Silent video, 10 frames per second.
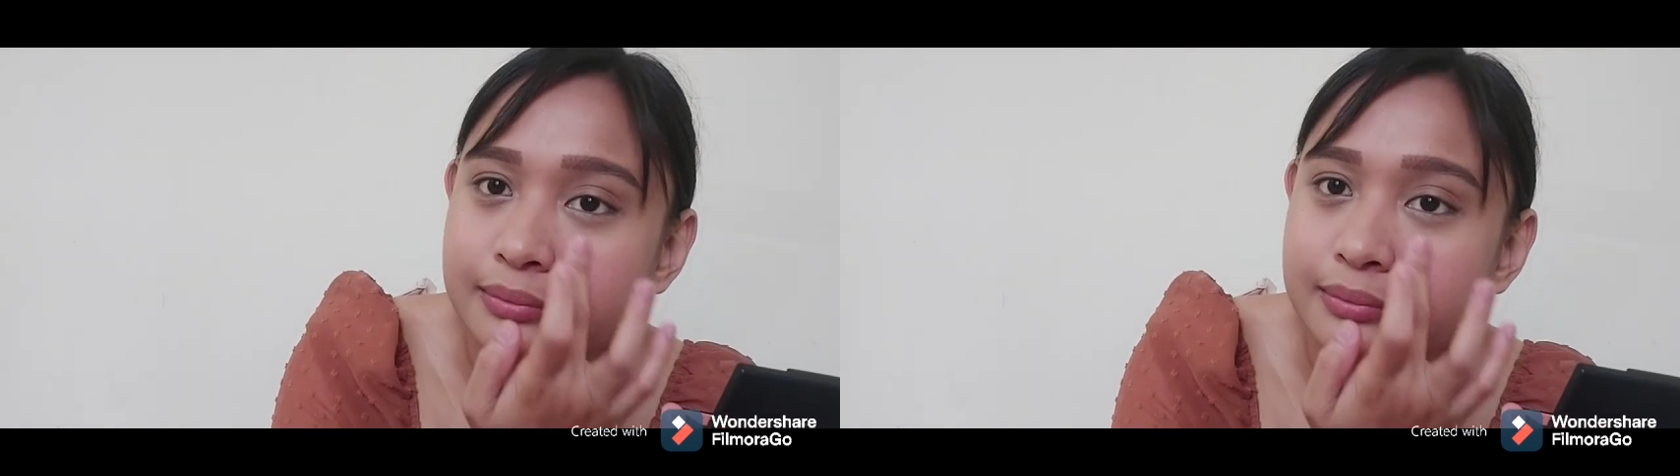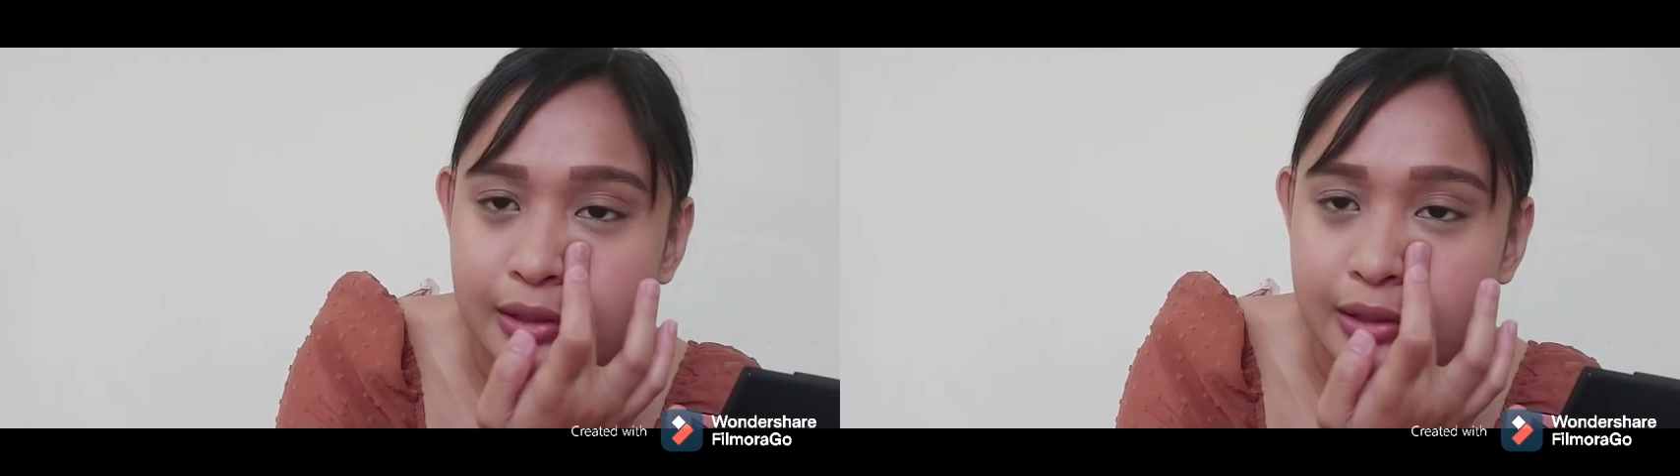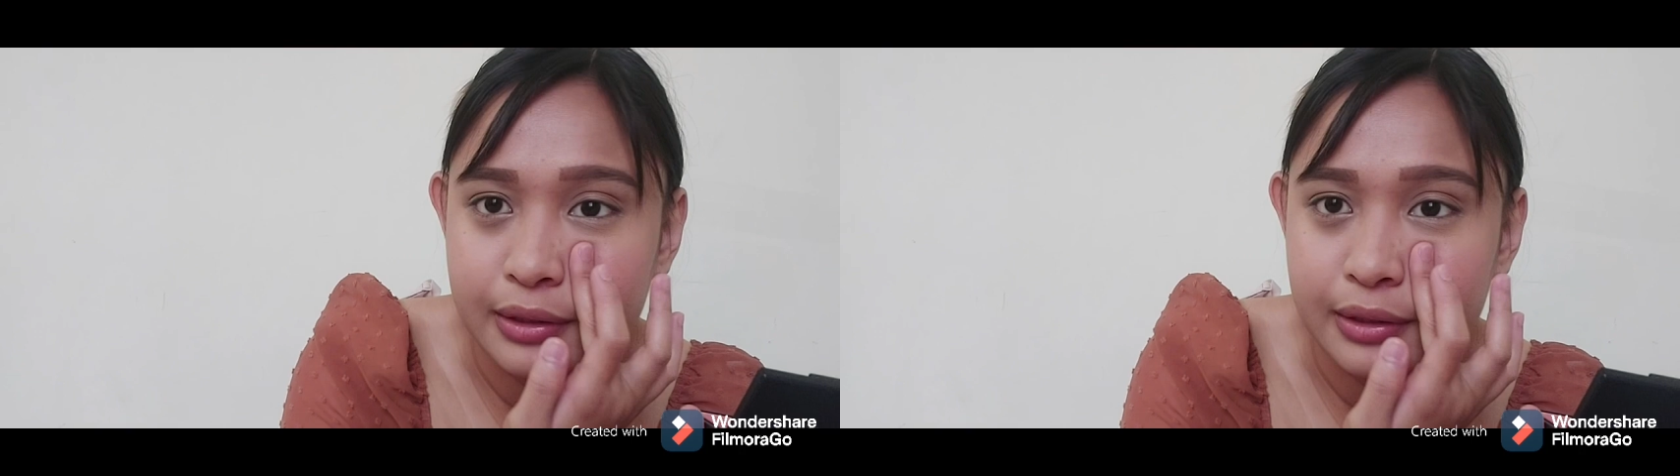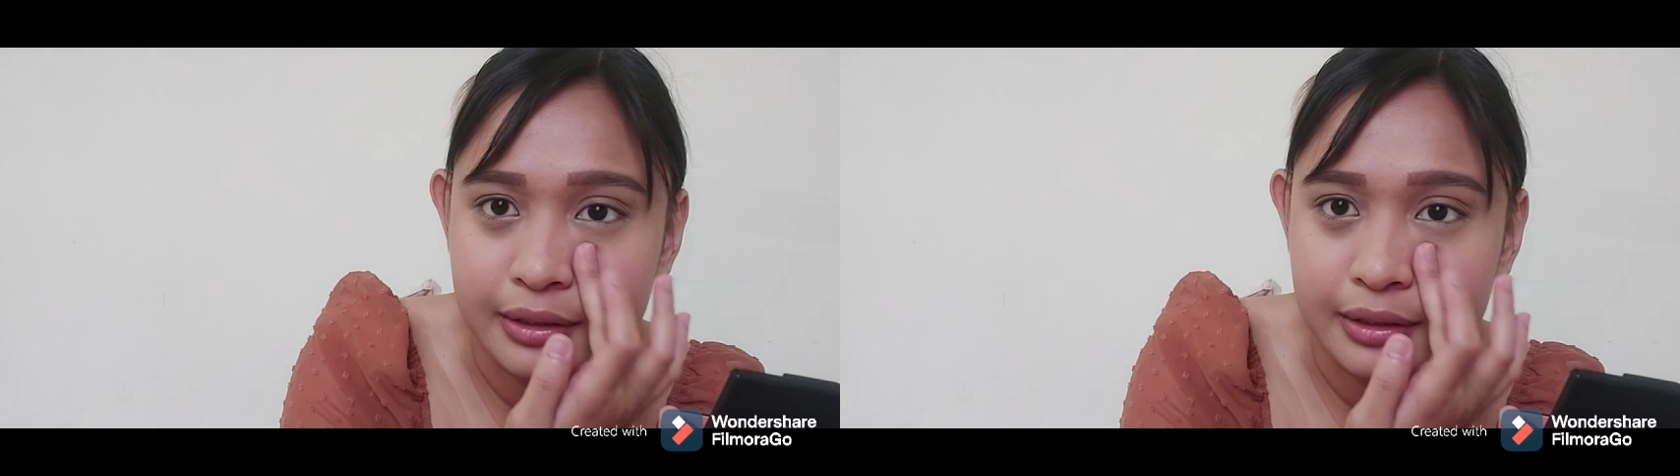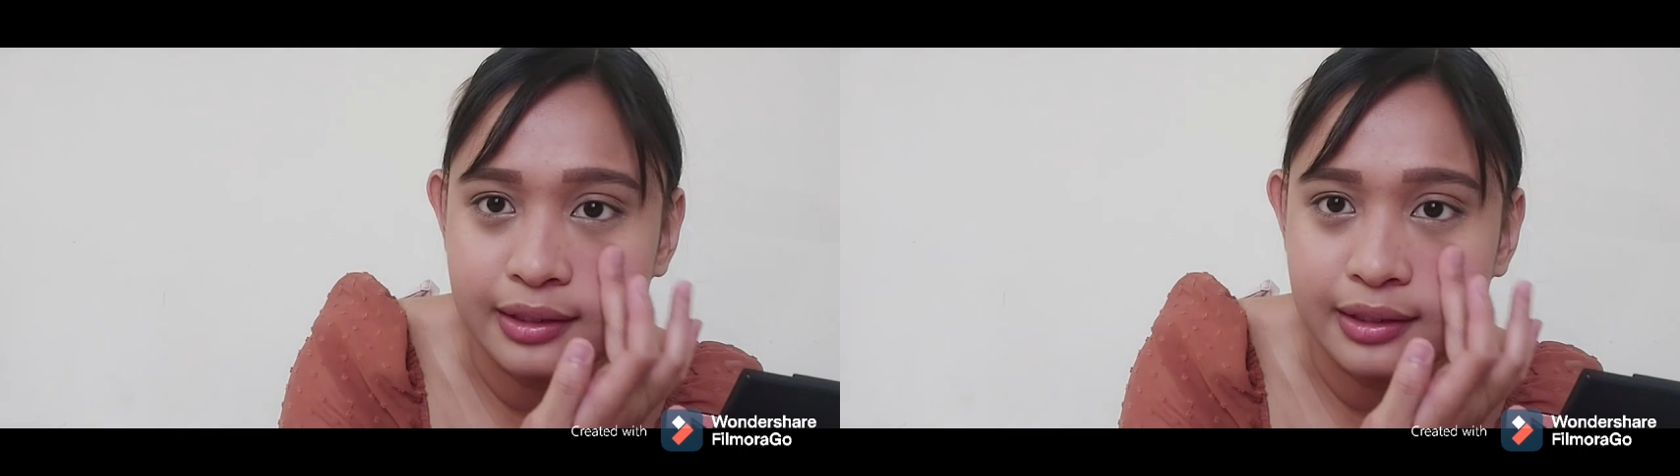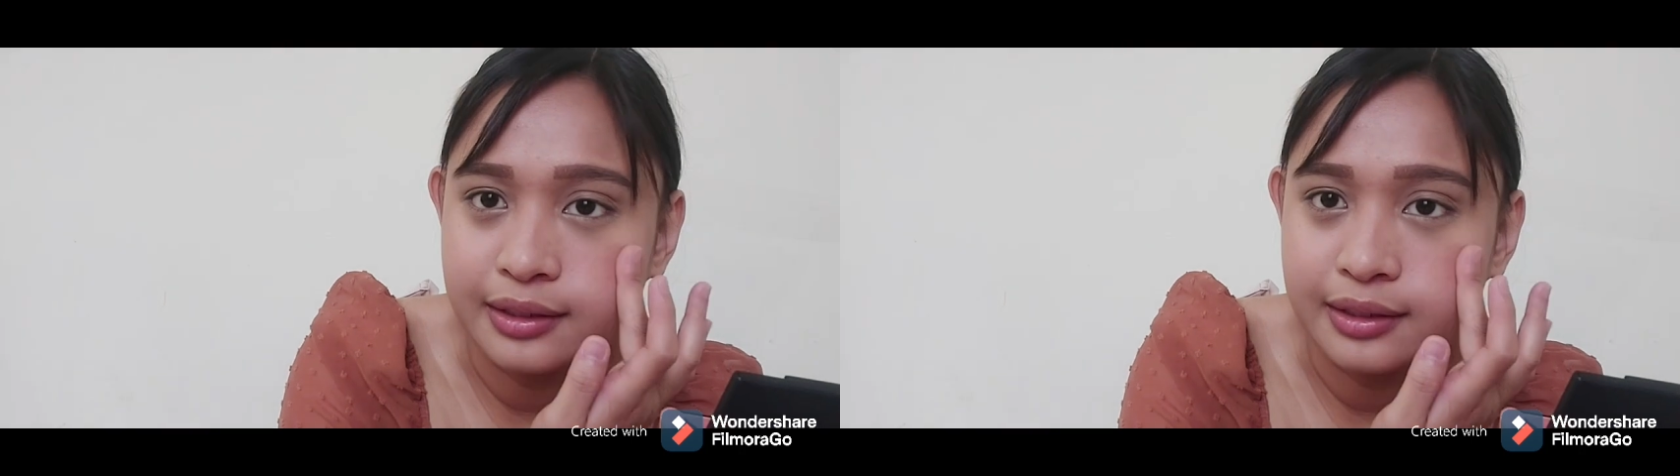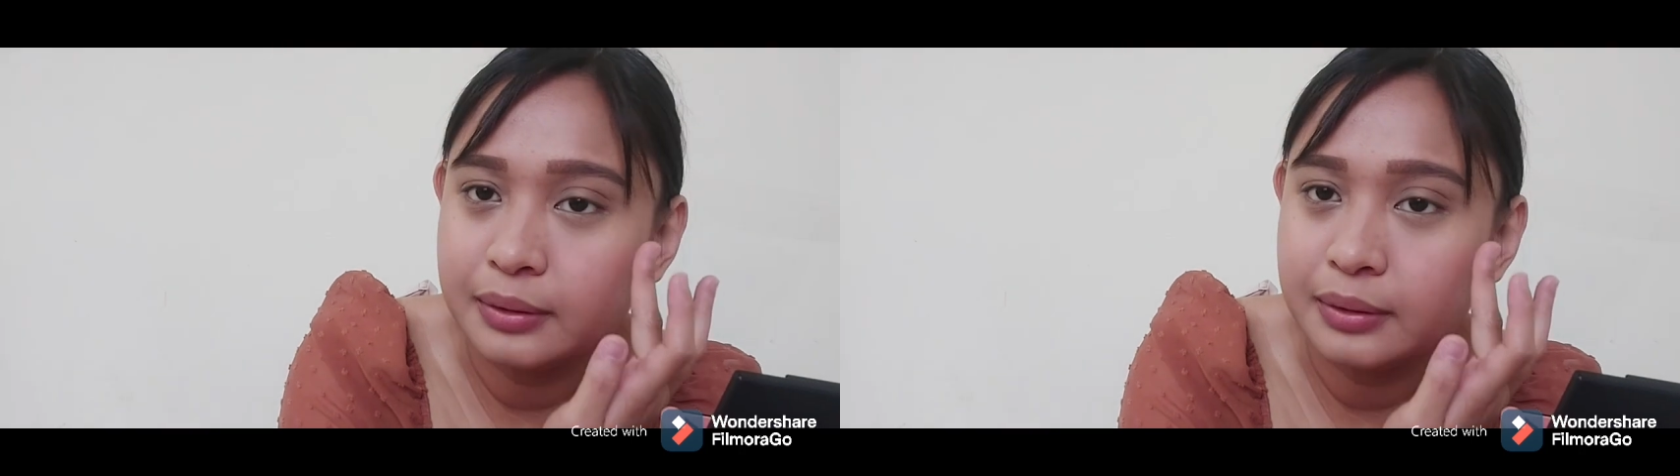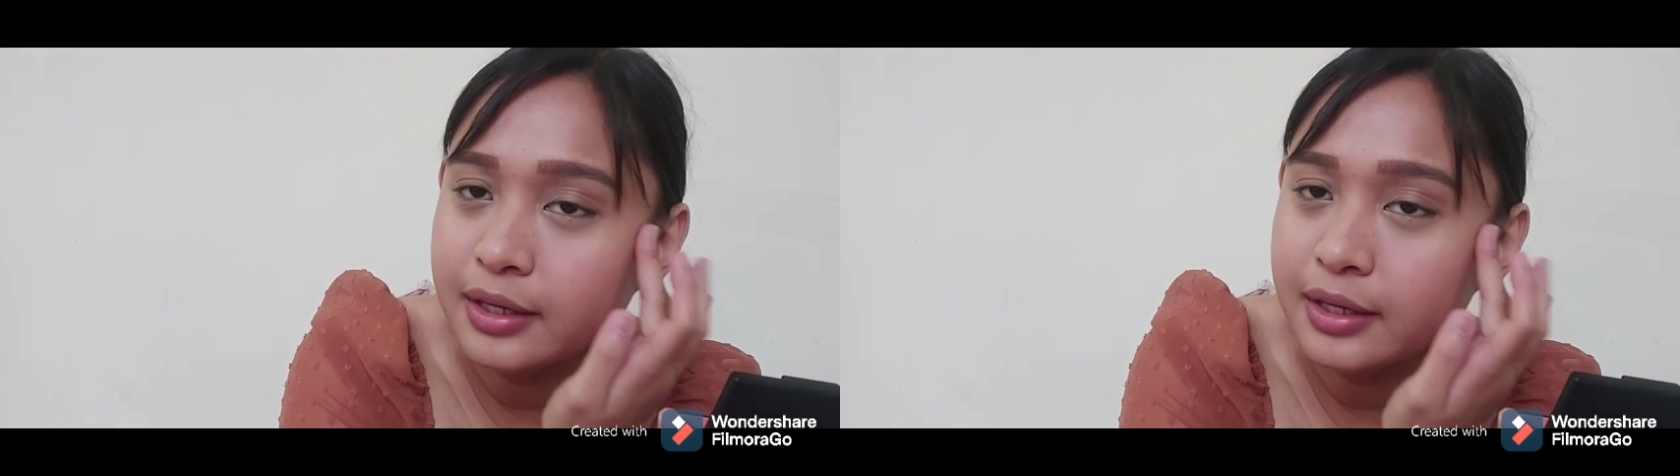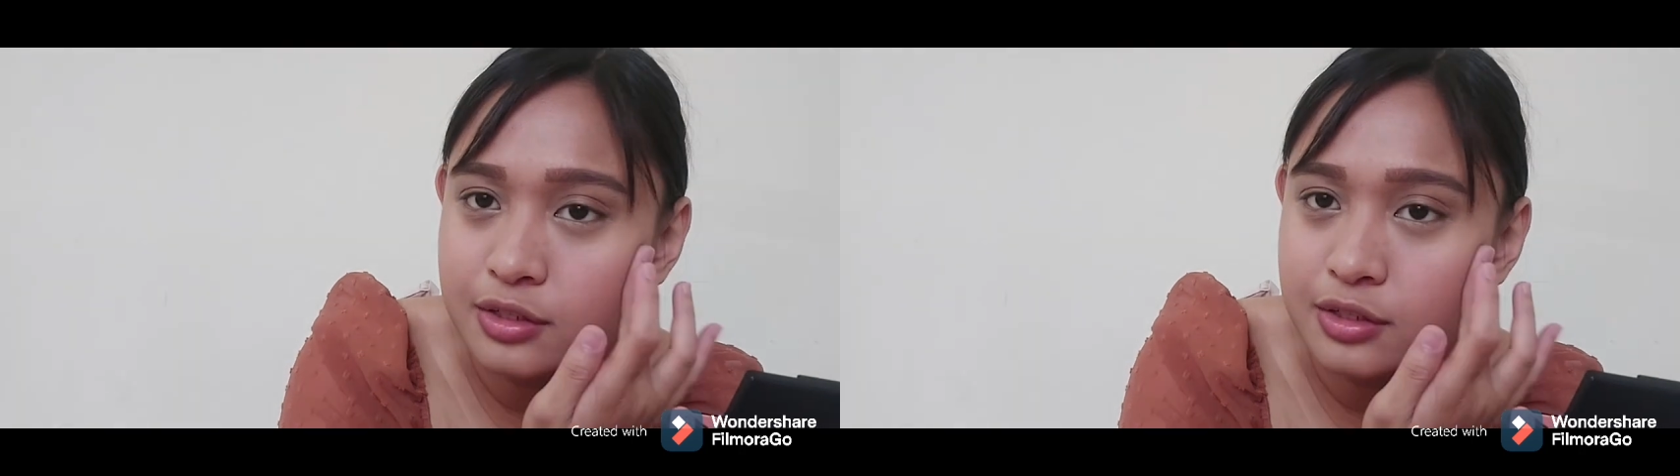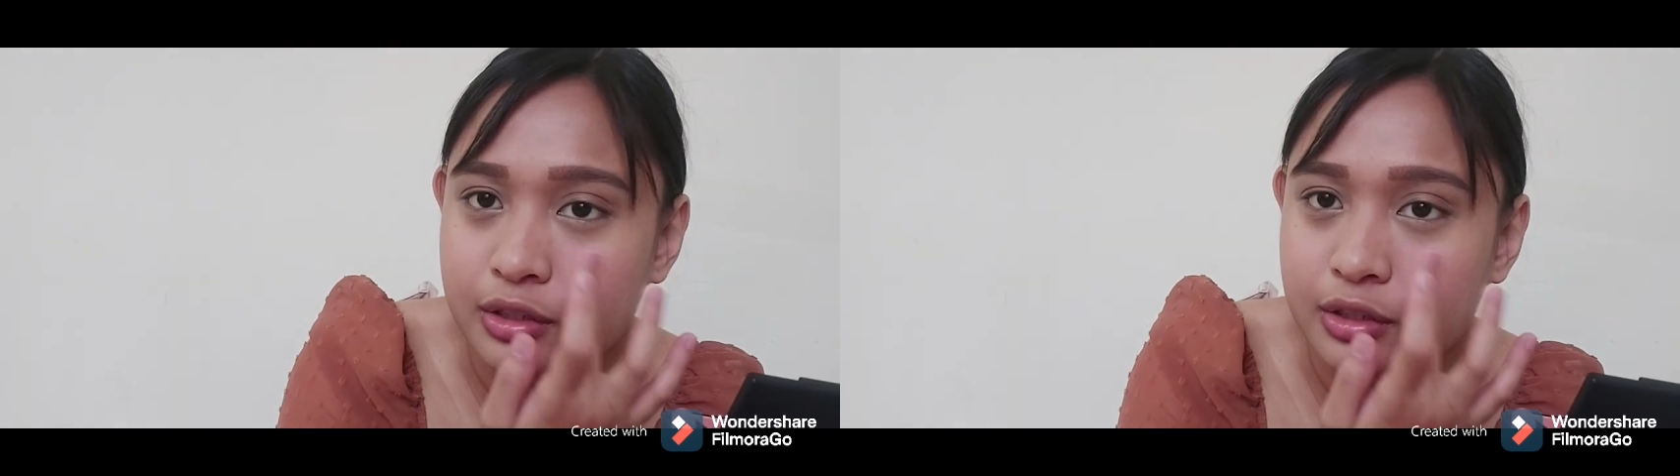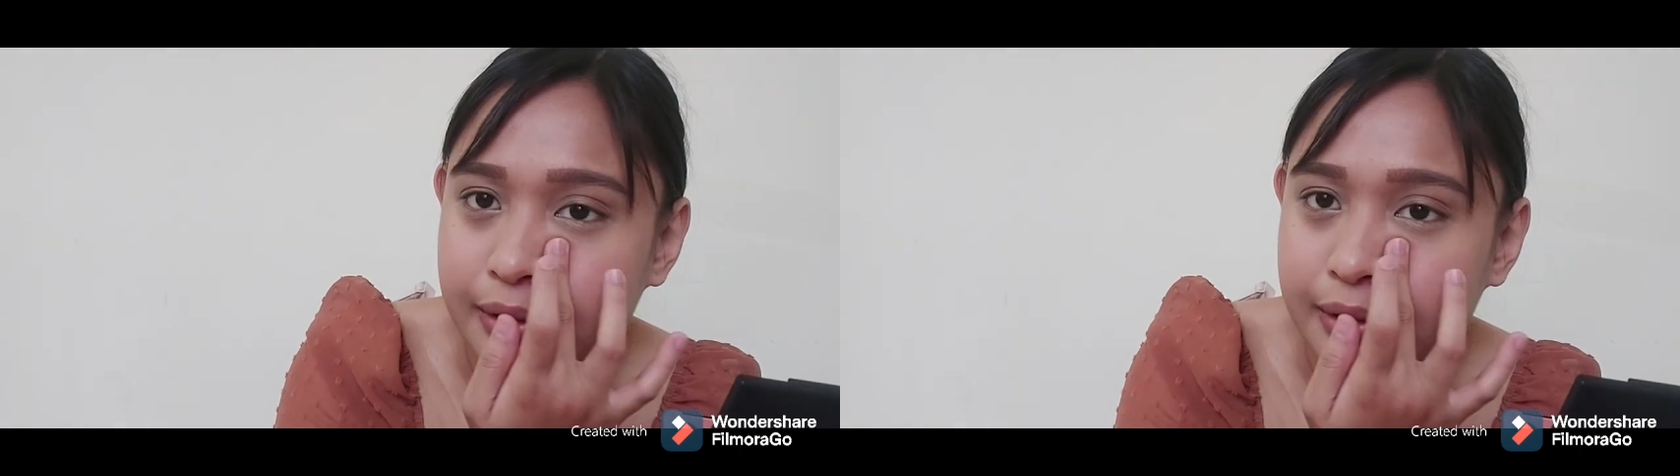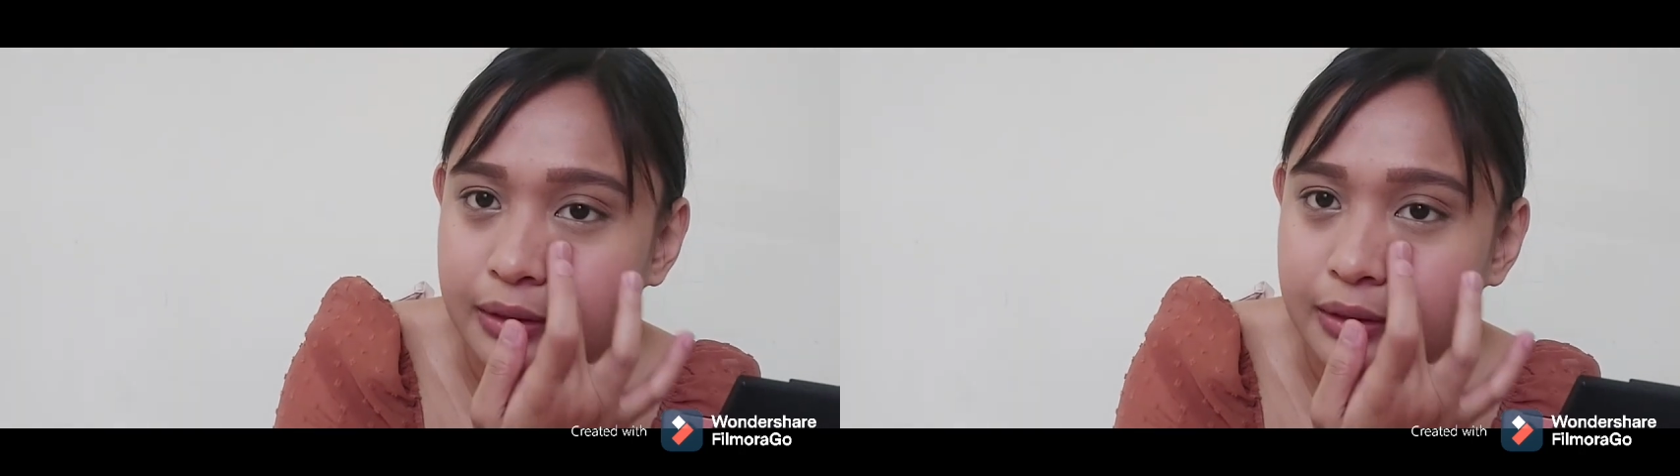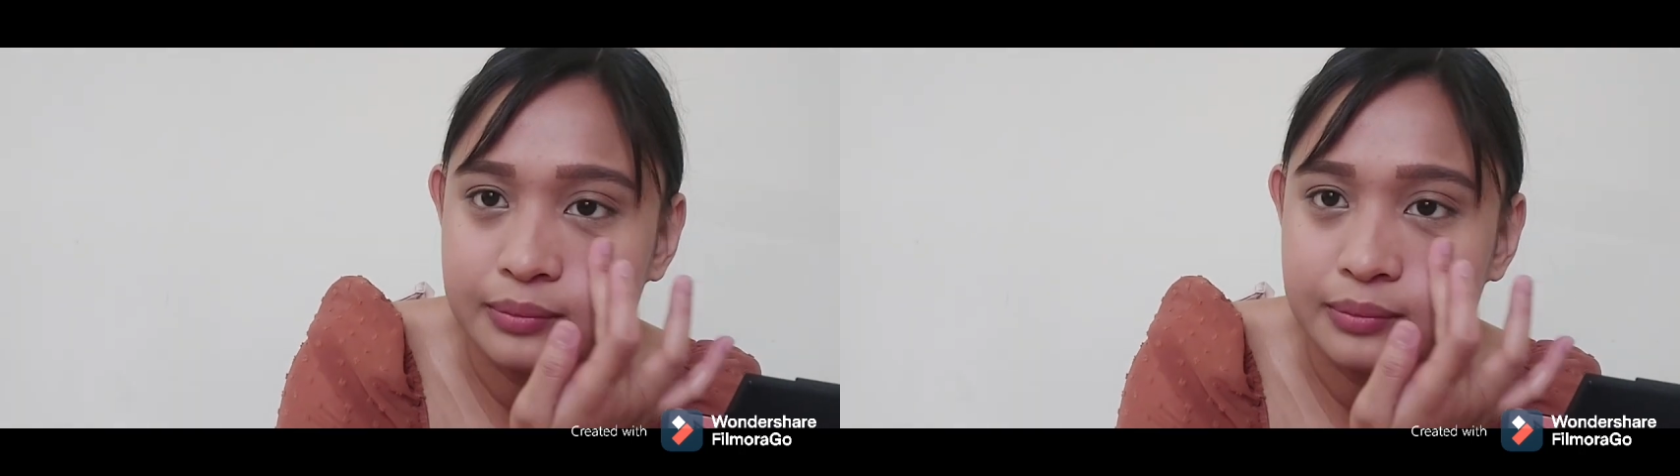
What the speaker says: Di ako lagi nag-blush on. But may extra time lang.